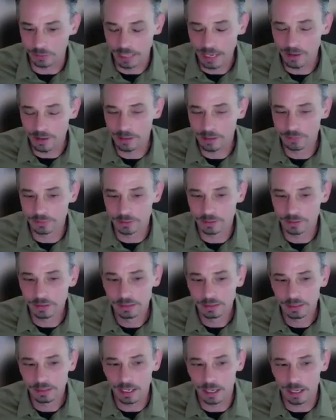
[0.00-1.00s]

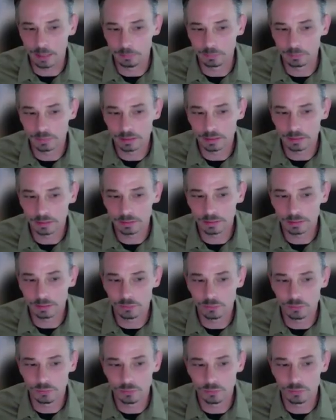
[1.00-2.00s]
However, um,
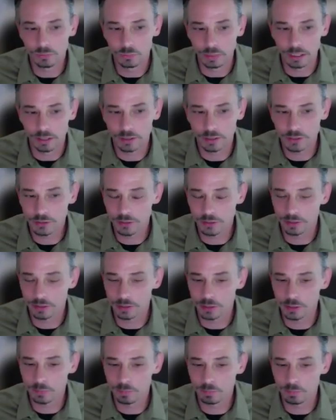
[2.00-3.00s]
we are
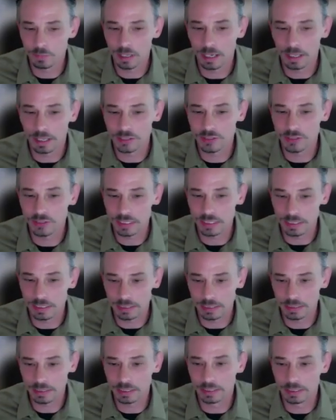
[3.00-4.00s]
starting to uh,
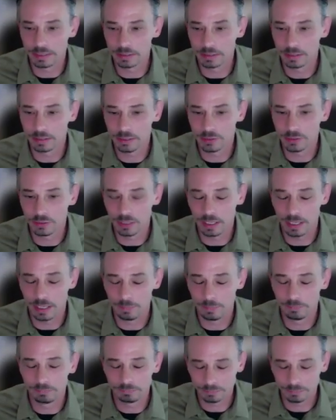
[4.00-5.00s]
see in his,
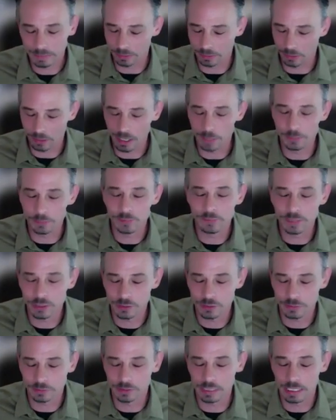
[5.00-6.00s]
um, in our
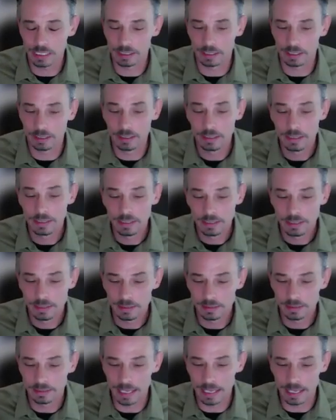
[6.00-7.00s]
observational data
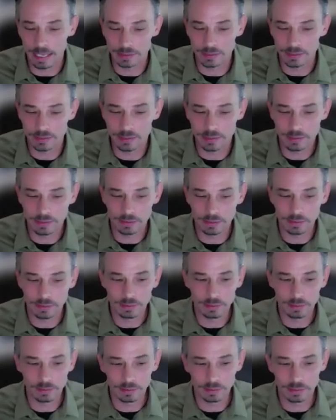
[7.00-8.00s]
that
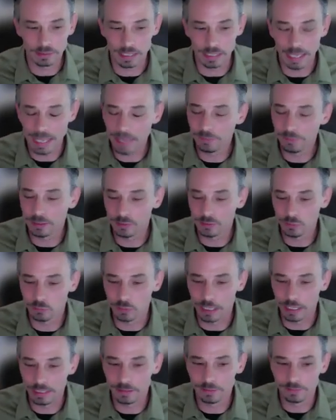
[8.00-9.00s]
the heaviest
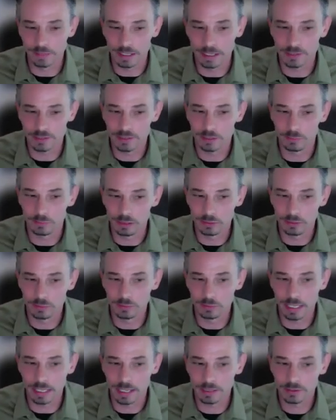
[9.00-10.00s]
rain events that we do
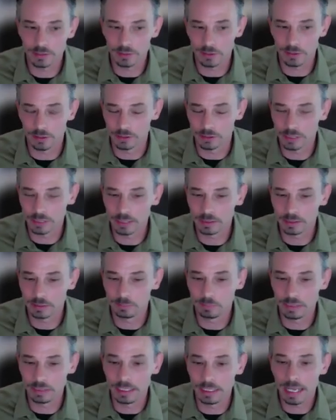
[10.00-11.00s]
get are tend
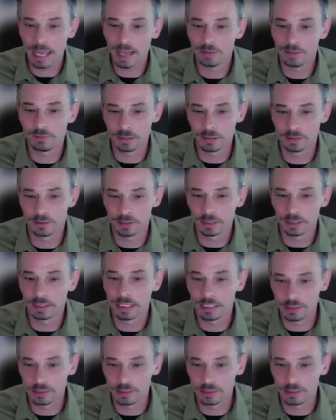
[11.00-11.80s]
to be heavier than they